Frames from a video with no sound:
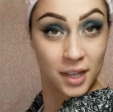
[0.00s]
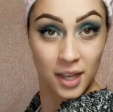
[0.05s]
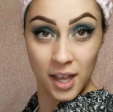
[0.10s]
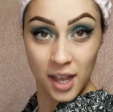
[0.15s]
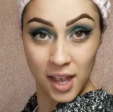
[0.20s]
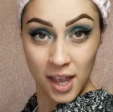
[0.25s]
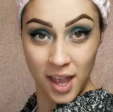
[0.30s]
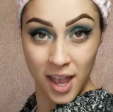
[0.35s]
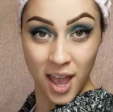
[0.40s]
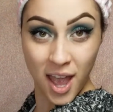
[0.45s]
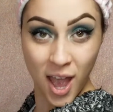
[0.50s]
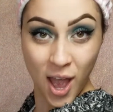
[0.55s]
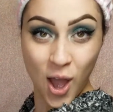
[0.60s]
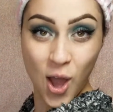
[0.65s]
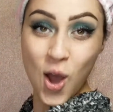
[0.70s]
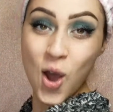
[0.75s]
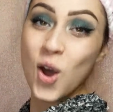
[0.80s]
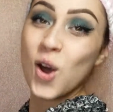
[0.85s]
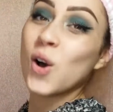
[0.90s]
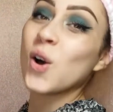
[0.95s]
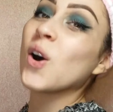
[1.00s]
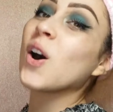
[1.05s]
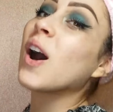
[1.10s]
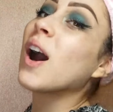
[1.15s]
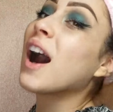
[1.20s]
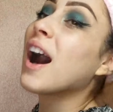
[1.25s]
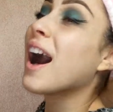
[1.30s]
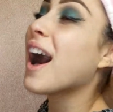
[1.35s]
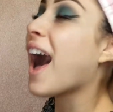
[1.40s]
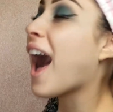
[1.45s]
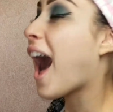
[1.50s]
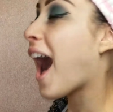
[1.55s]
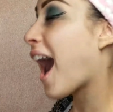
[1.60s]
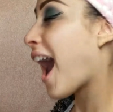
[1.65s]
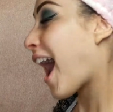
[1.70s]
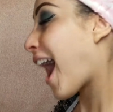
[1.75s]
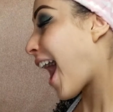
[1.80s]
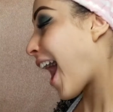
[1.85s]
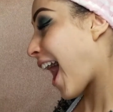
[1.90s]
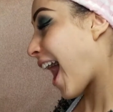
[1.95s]
double eye line
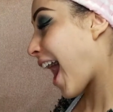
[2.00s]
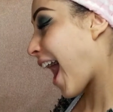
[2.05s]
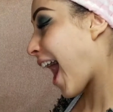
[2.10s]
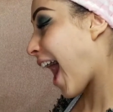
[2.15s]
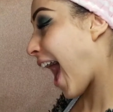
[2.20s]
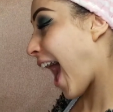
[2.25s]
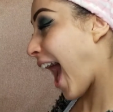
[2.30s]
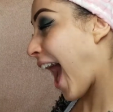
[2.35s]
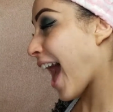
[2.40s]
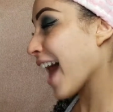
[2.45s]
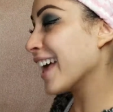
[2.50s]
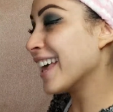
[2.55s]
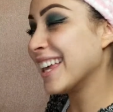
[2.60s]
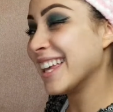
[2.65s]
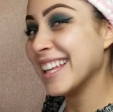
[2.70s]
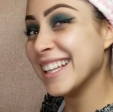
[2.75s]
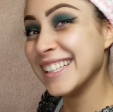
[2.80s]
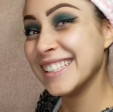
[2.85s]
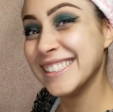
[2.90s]
wing liner.